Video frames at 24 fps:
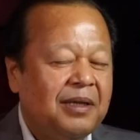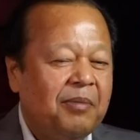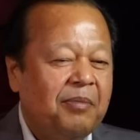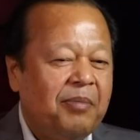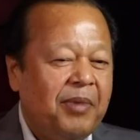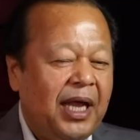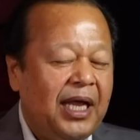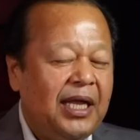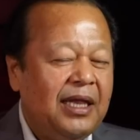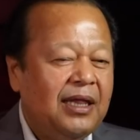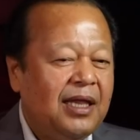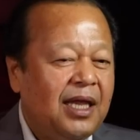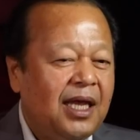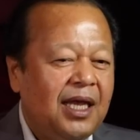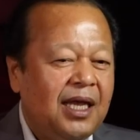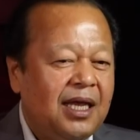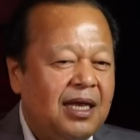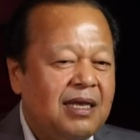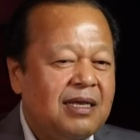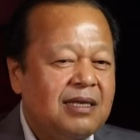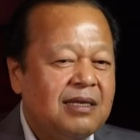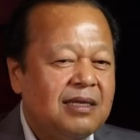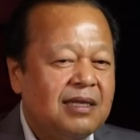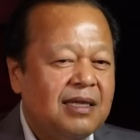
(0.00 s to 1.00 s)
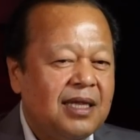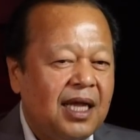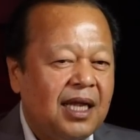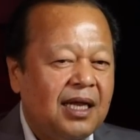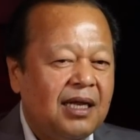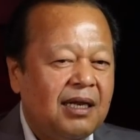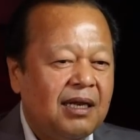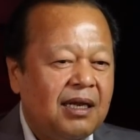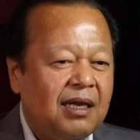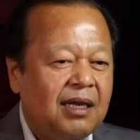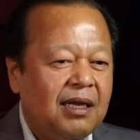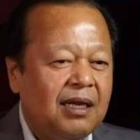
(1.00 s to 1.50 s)
The main thing is
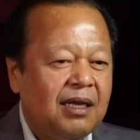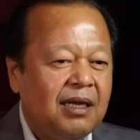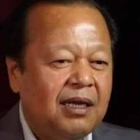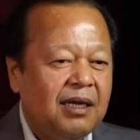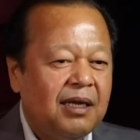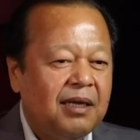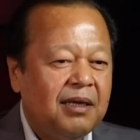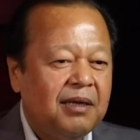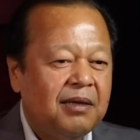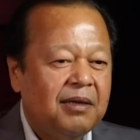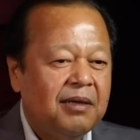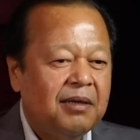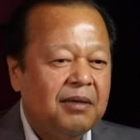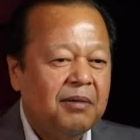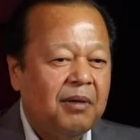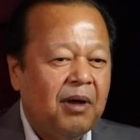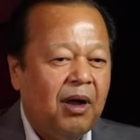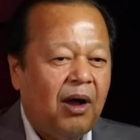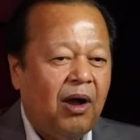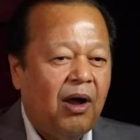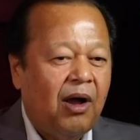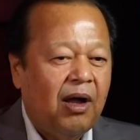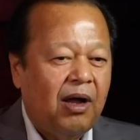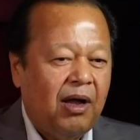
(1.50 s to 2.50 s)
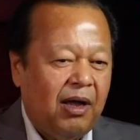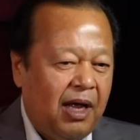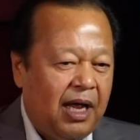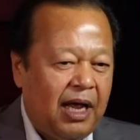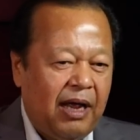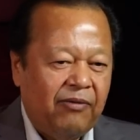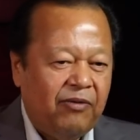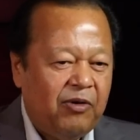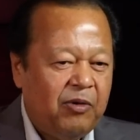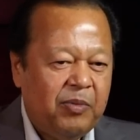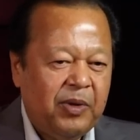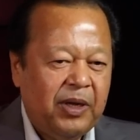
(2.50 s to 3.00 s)
that
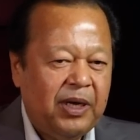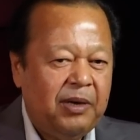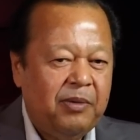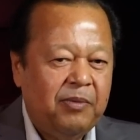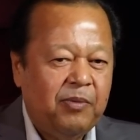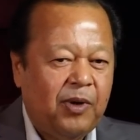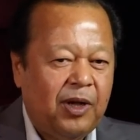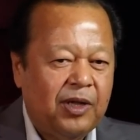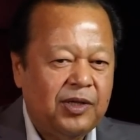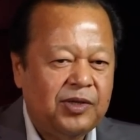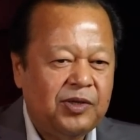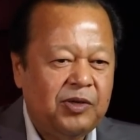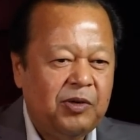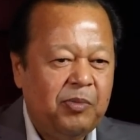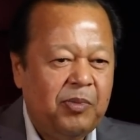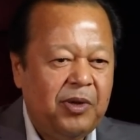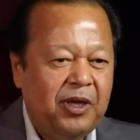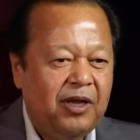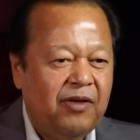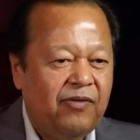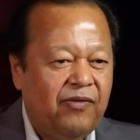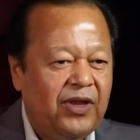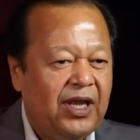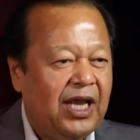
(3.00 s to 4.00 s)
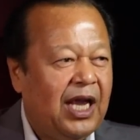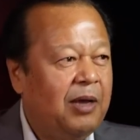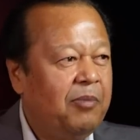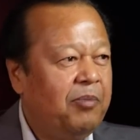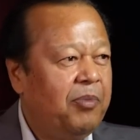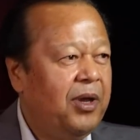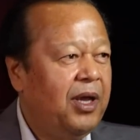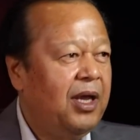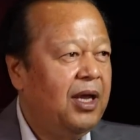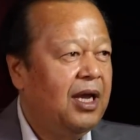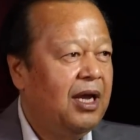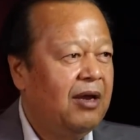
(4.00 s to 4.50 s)
everybody wants to be a
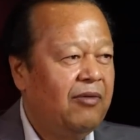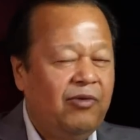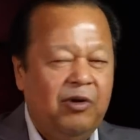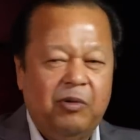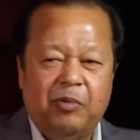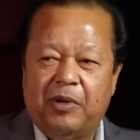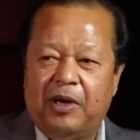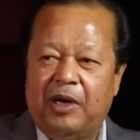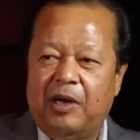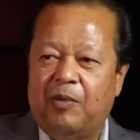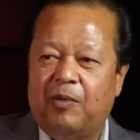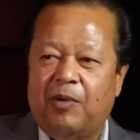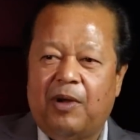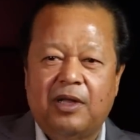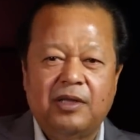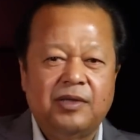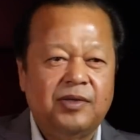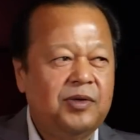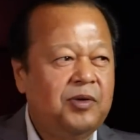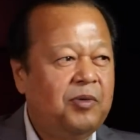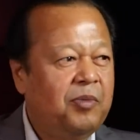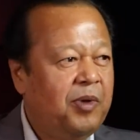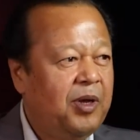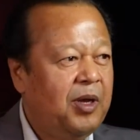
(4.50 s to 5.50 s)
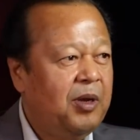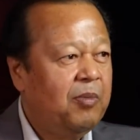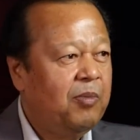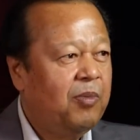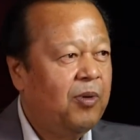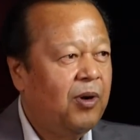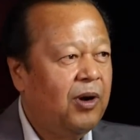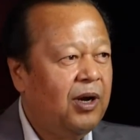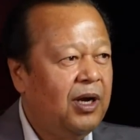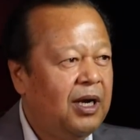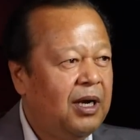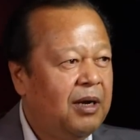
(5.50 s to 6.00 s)
VIP. Everybody wants to be
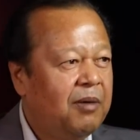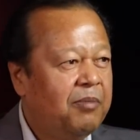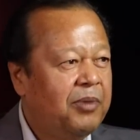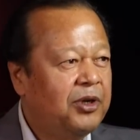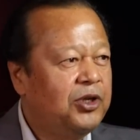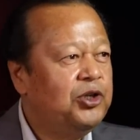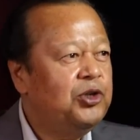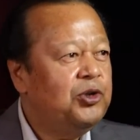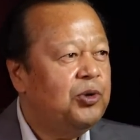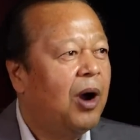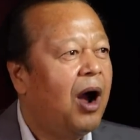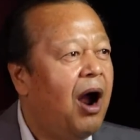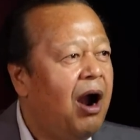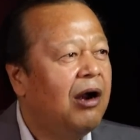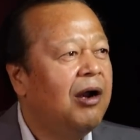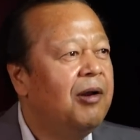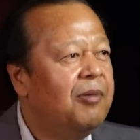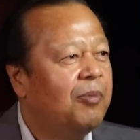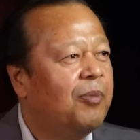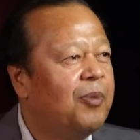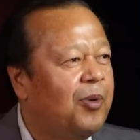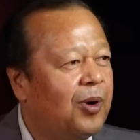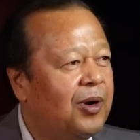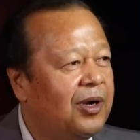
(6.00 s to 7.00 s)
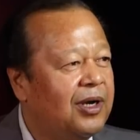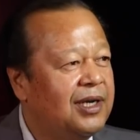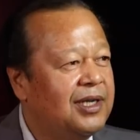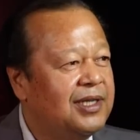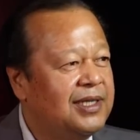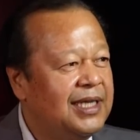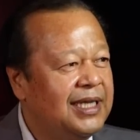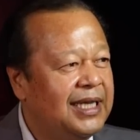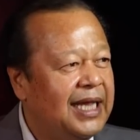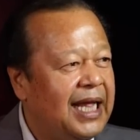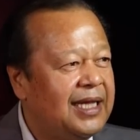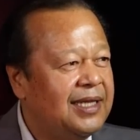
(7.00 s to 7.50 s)
important. But you are important.
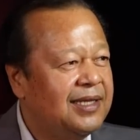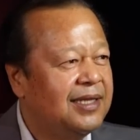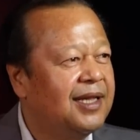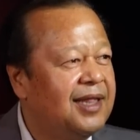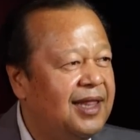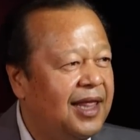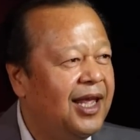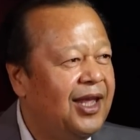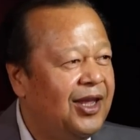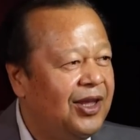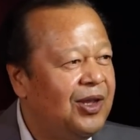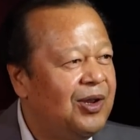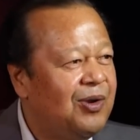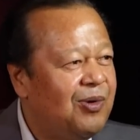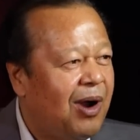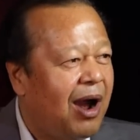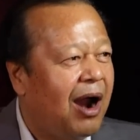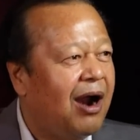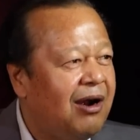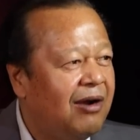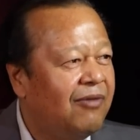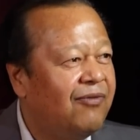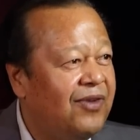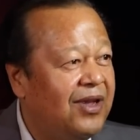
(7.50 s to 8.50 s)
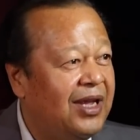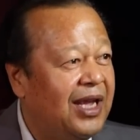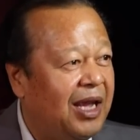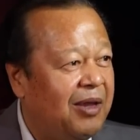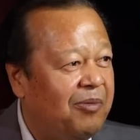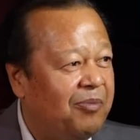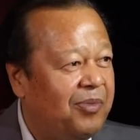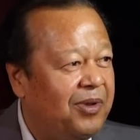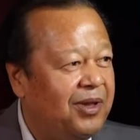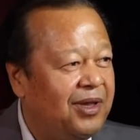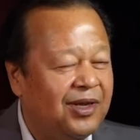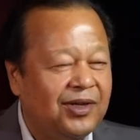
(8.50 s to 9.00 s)
See, that's the thing. You are a
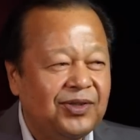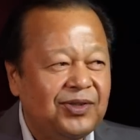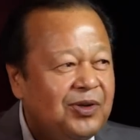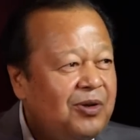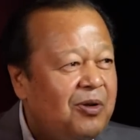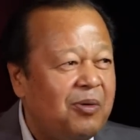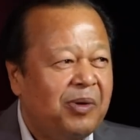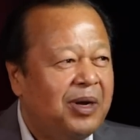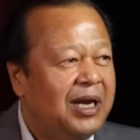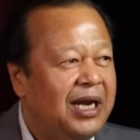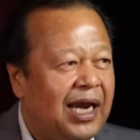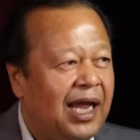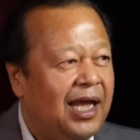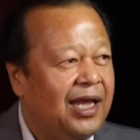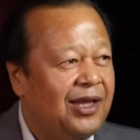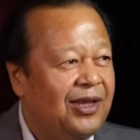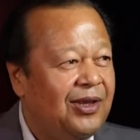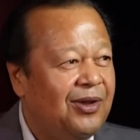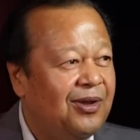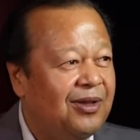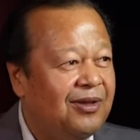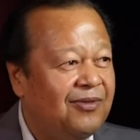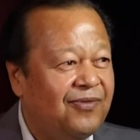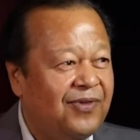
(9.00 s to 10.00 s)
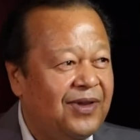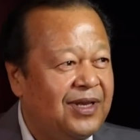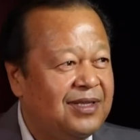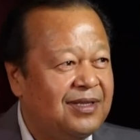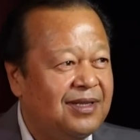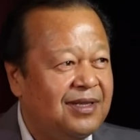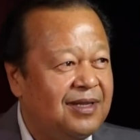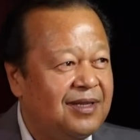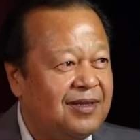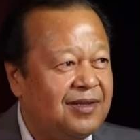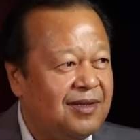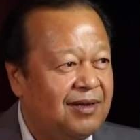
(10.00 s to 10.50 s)
VIP. There's nobody like you on the face
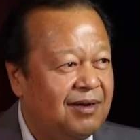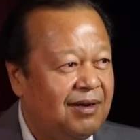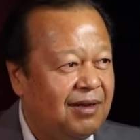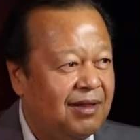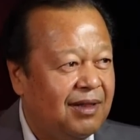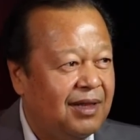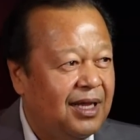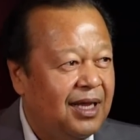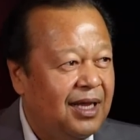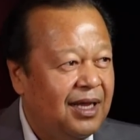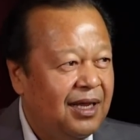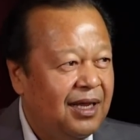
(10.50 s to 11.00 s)
of this earth.